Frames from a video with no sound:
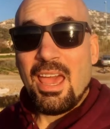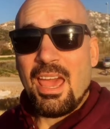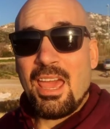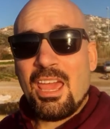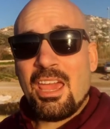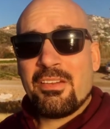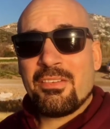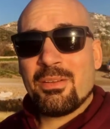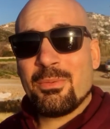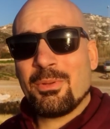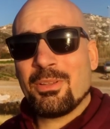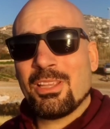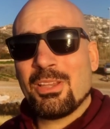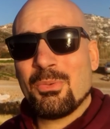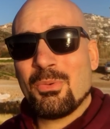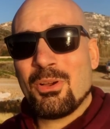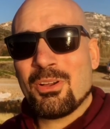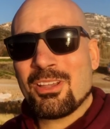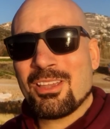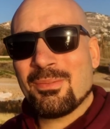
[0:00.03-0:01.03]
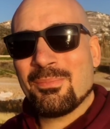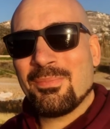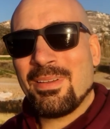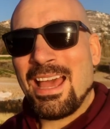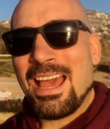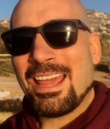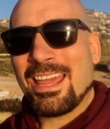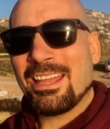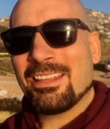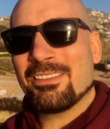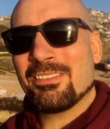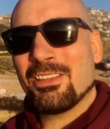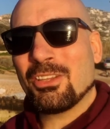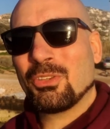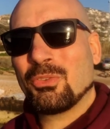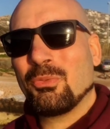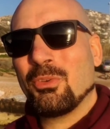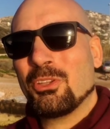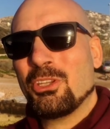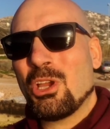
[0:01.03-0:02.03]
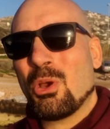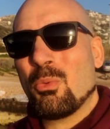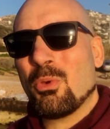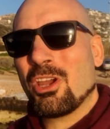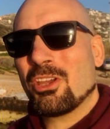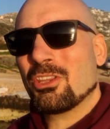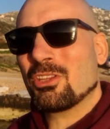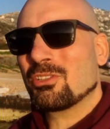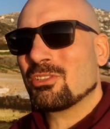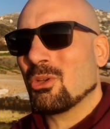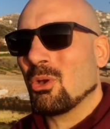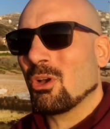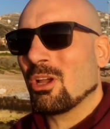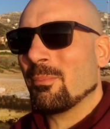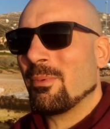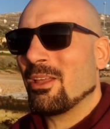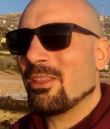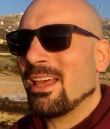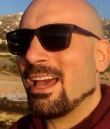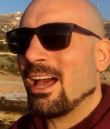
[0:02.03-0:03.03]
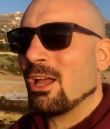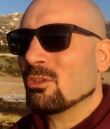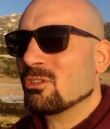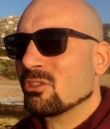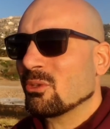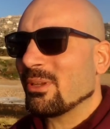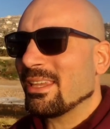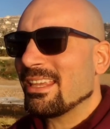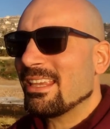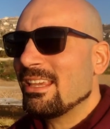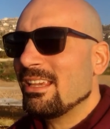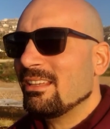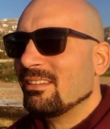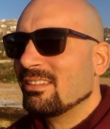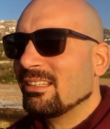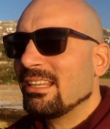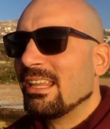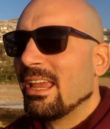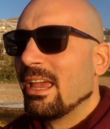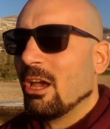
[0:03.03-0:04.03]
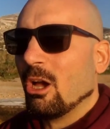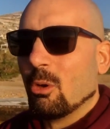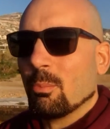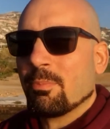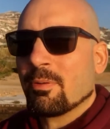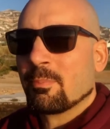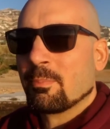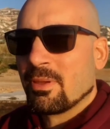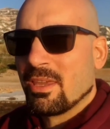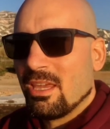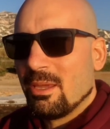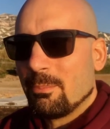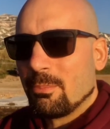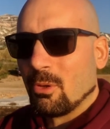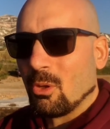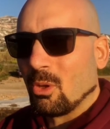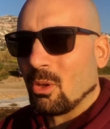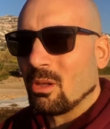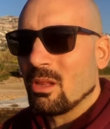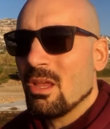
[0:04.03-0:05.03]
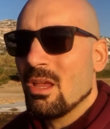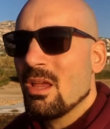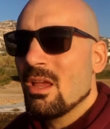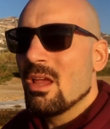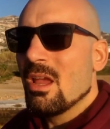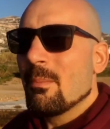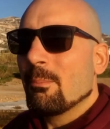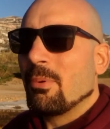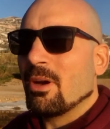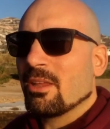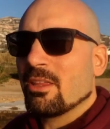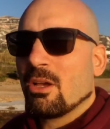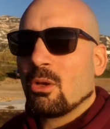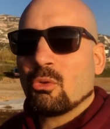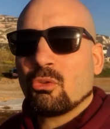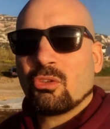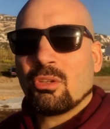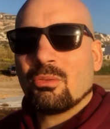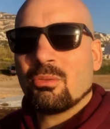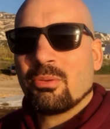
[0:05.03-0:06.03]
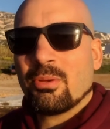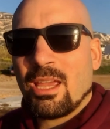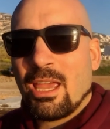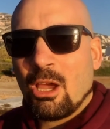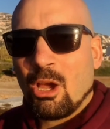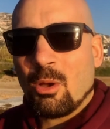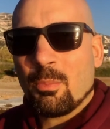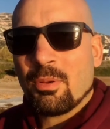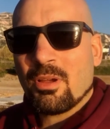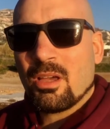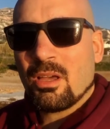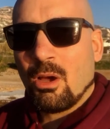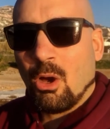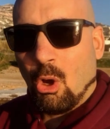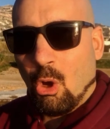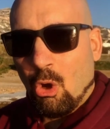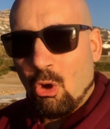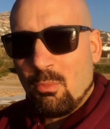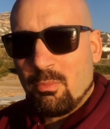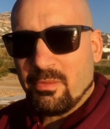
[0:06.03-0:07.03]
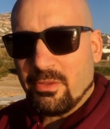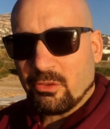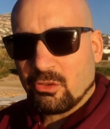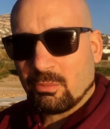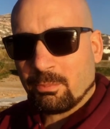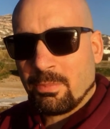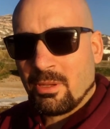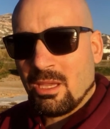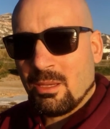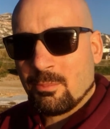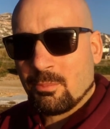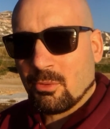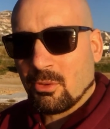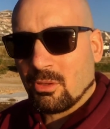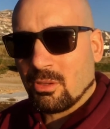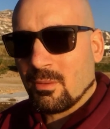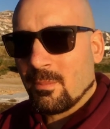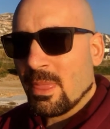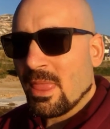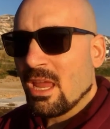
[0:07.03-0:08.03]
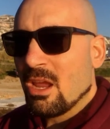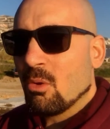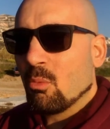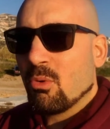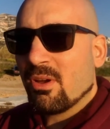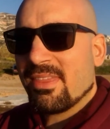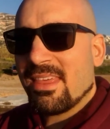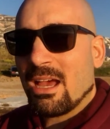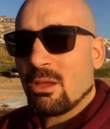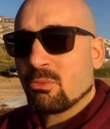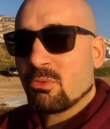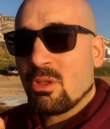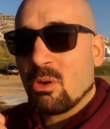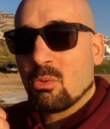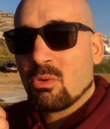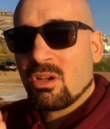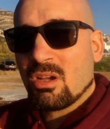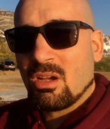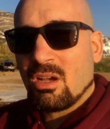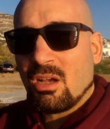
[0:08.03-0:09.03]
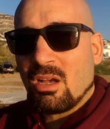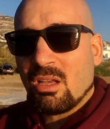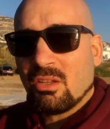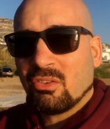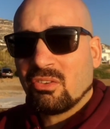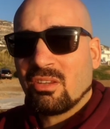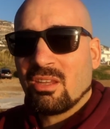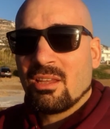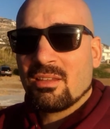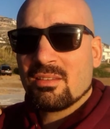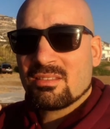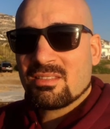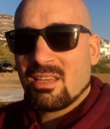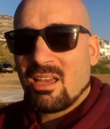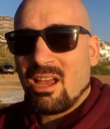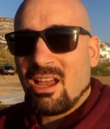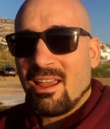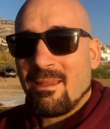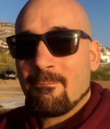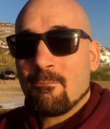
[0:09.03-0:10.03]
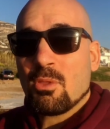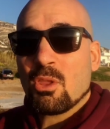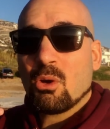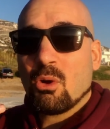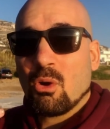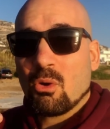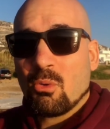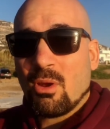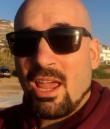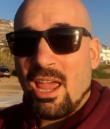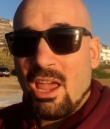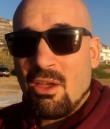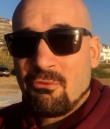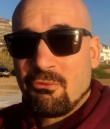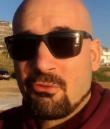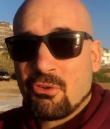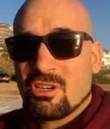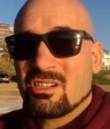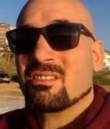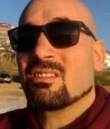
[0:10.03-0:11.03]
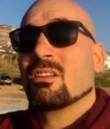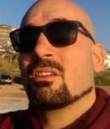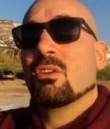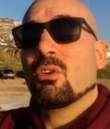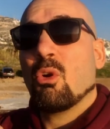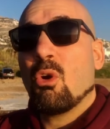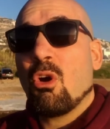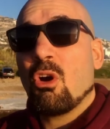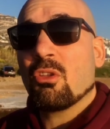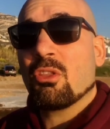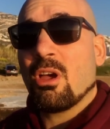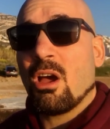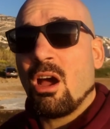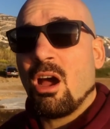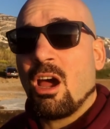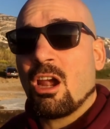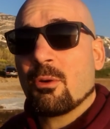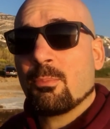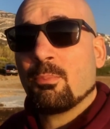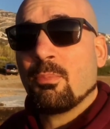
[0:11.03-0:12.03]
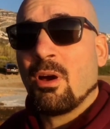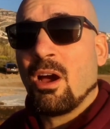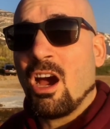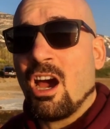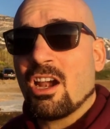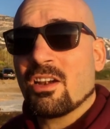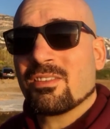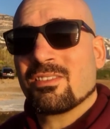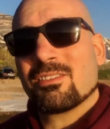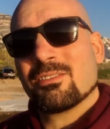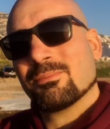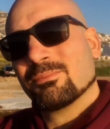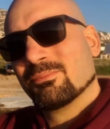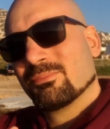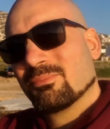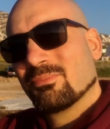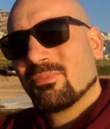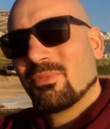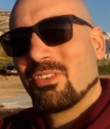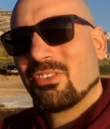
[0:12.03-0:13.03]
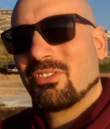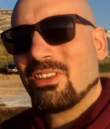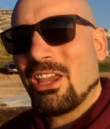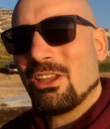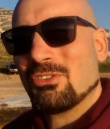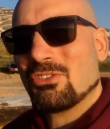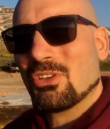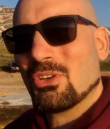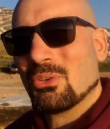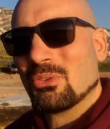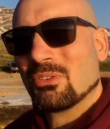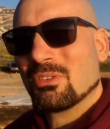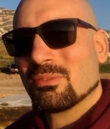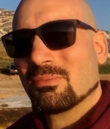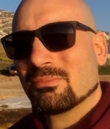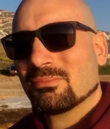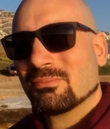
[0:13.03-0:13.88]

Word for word: Hey everybody, welcome back and in this video we're going to talk about how to easily help people but also help homeless people without no cost, time or effort on our part. Stay tuned.